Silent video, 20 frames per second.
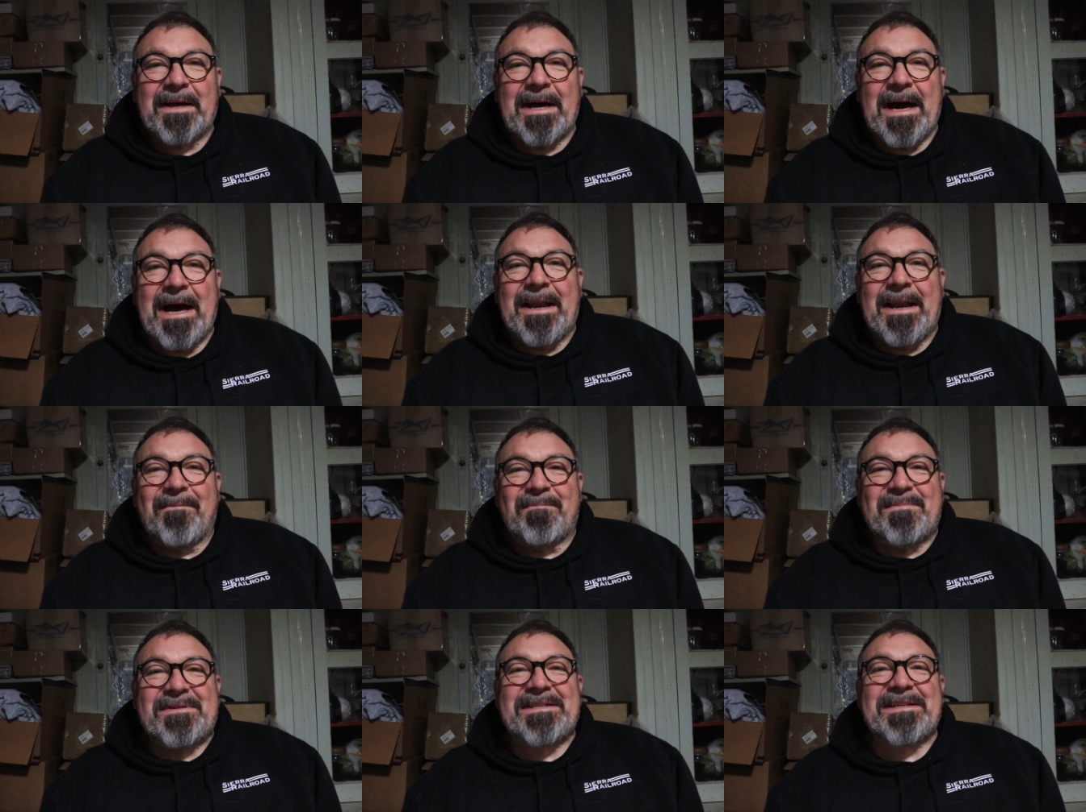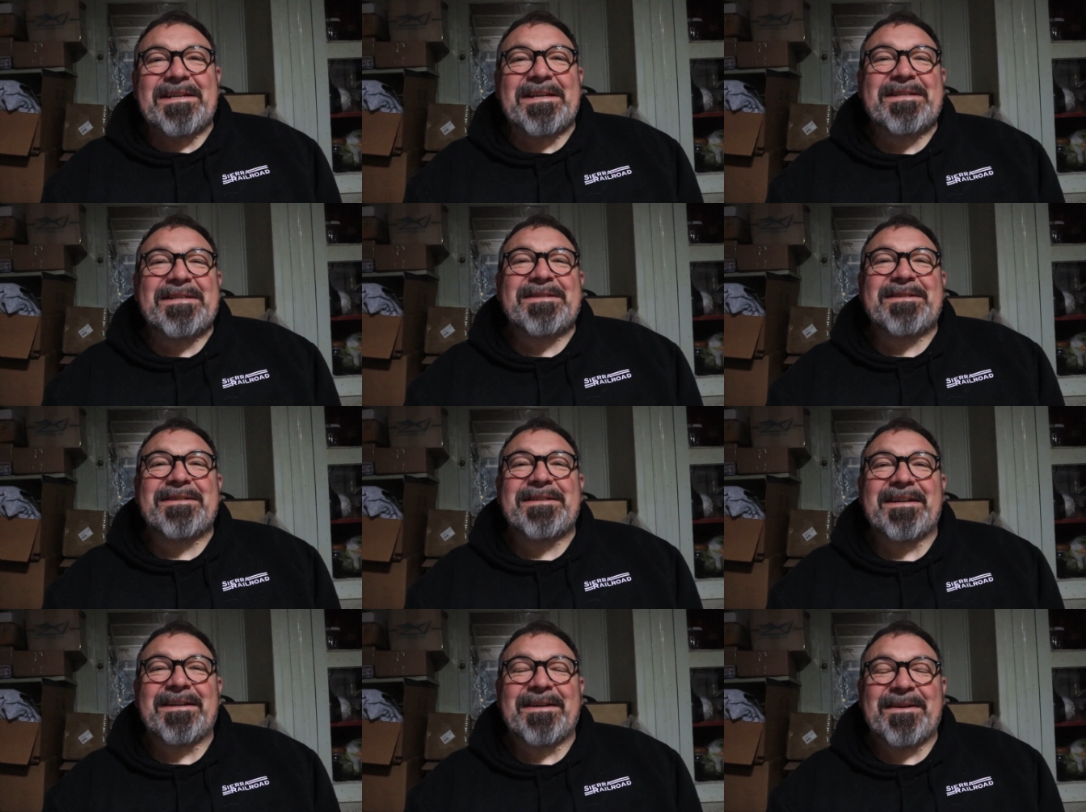got
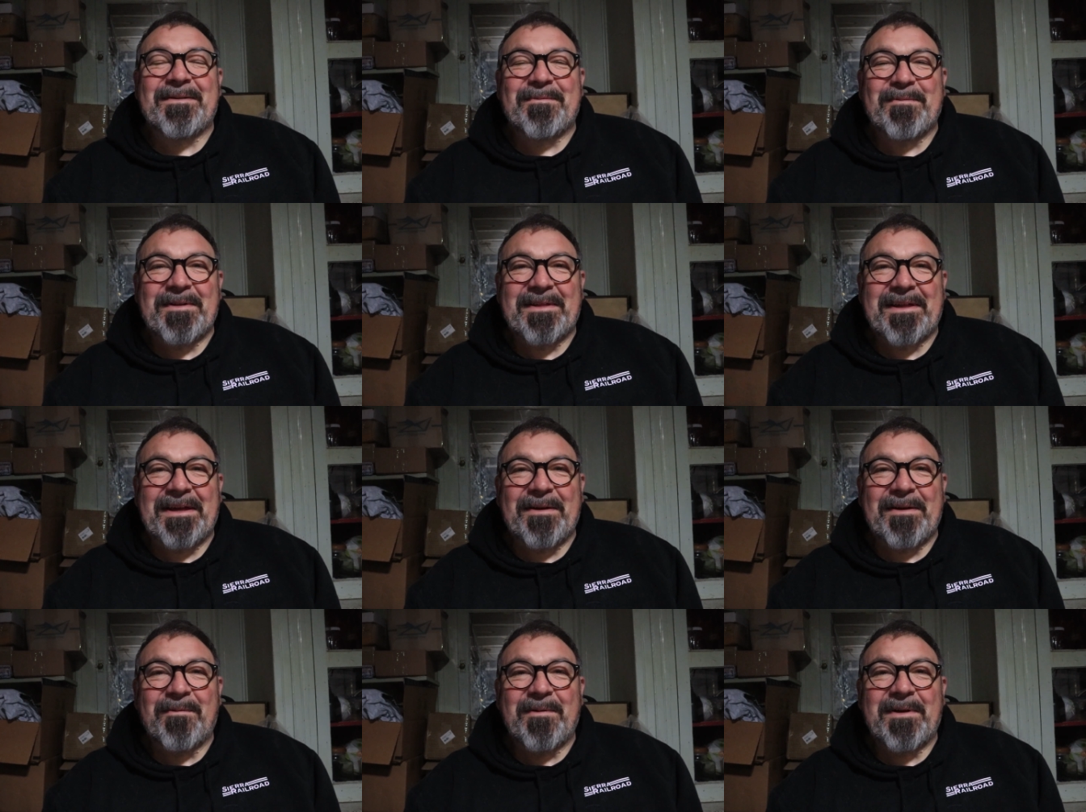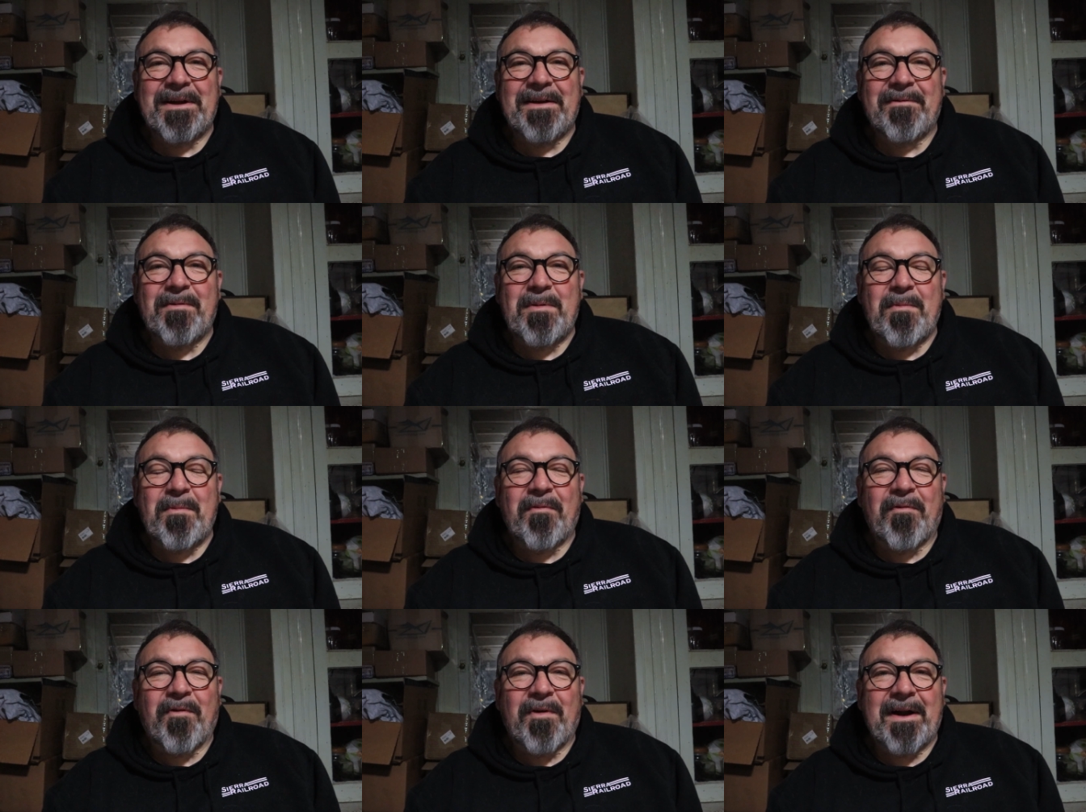obsessed uh, with getting rid of it
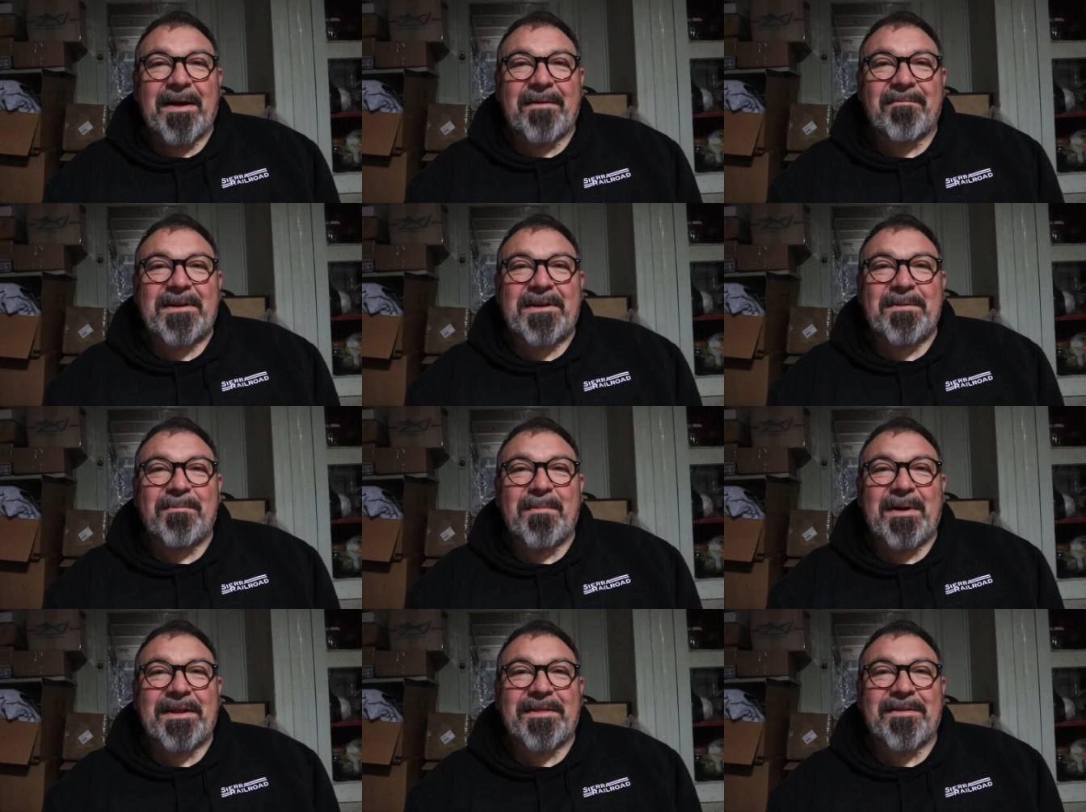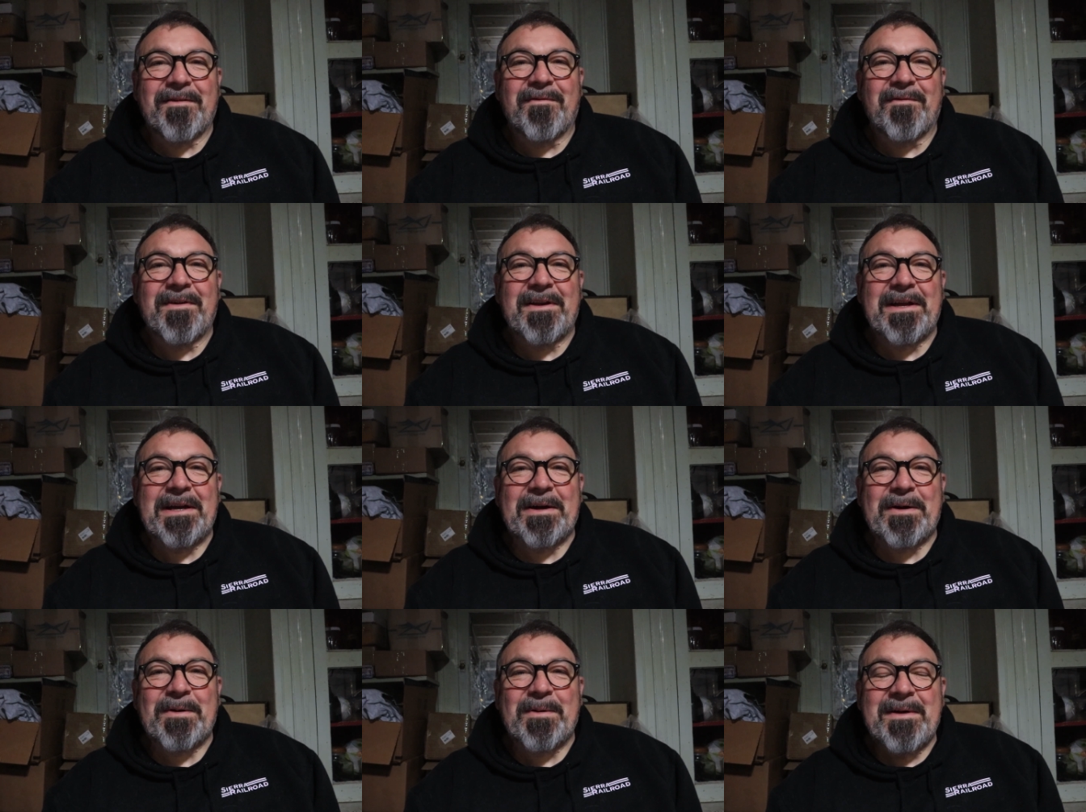before I could make the
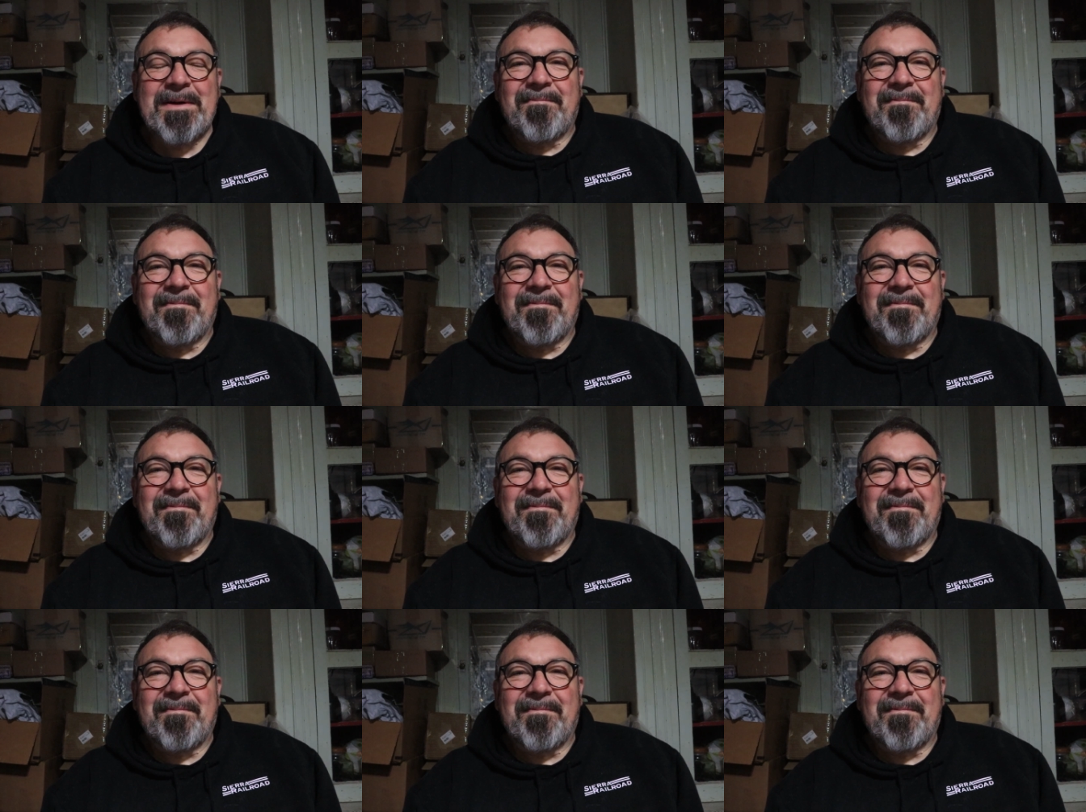video.